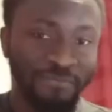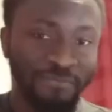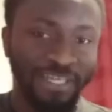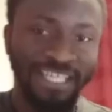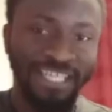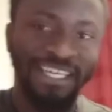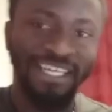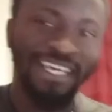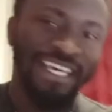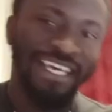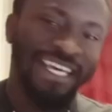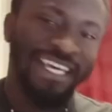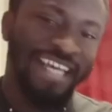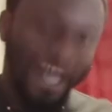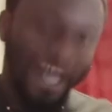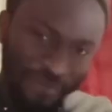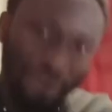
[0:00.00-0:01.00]

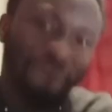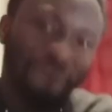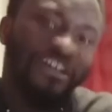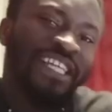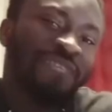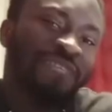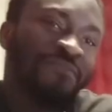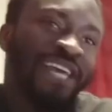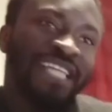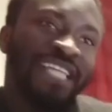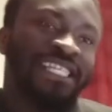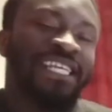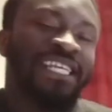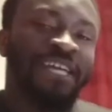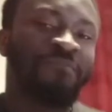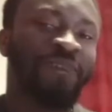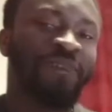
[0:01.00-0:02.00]
Come and face me and see the
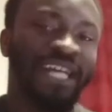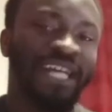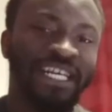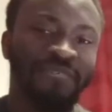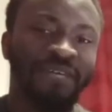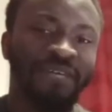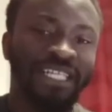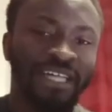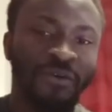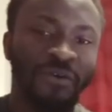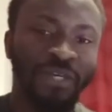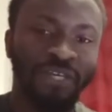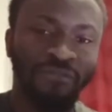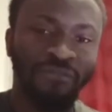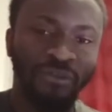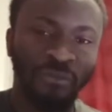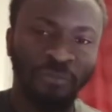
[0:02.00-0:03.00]
embarrassment I'll give
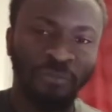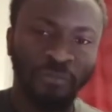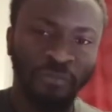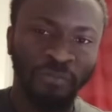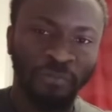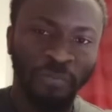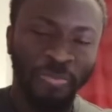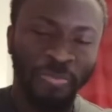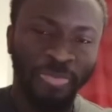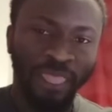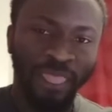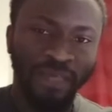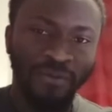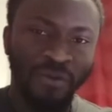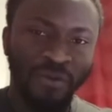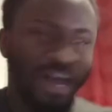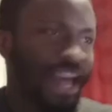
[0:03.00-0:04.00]
you.
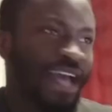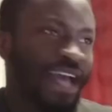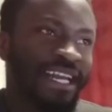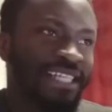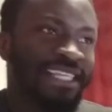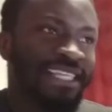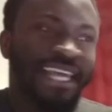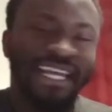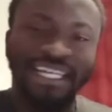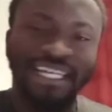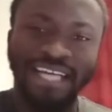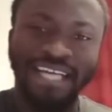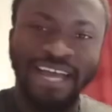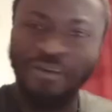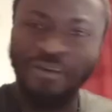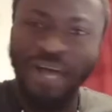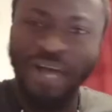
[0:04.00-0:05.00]
Why are they scared? I
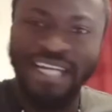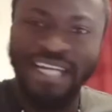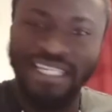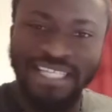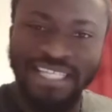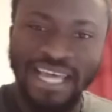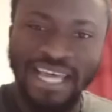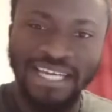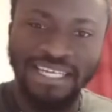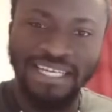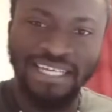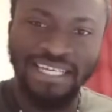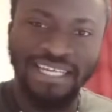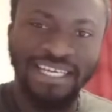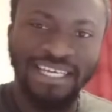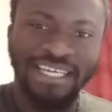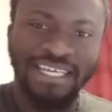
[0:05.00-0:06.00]
don't understand.
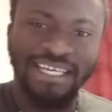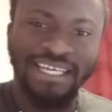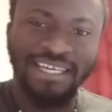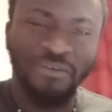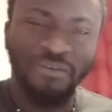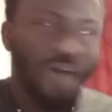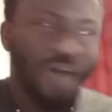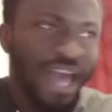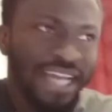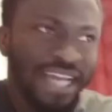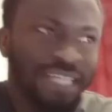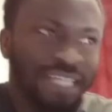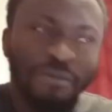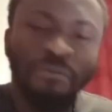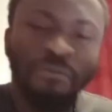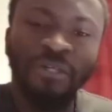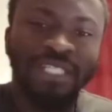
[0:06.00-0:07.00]
Why are these
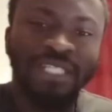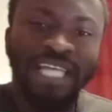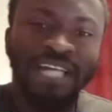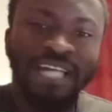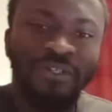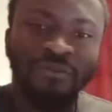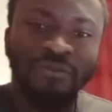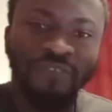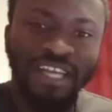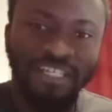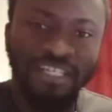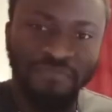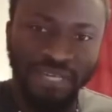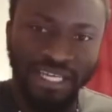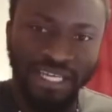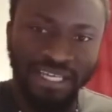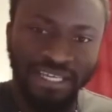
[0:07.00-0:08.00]
people scared to face me?
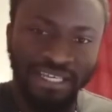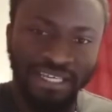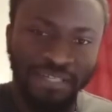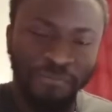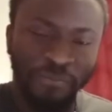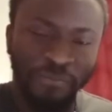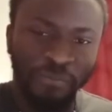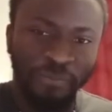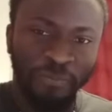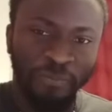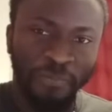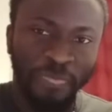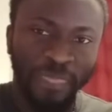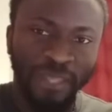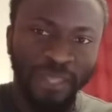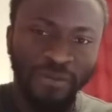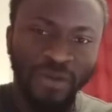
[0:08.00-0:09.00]

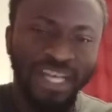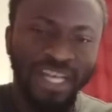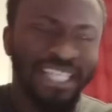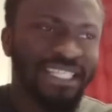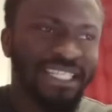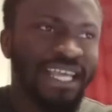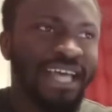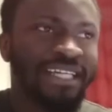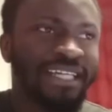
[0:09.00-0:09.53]
You understand?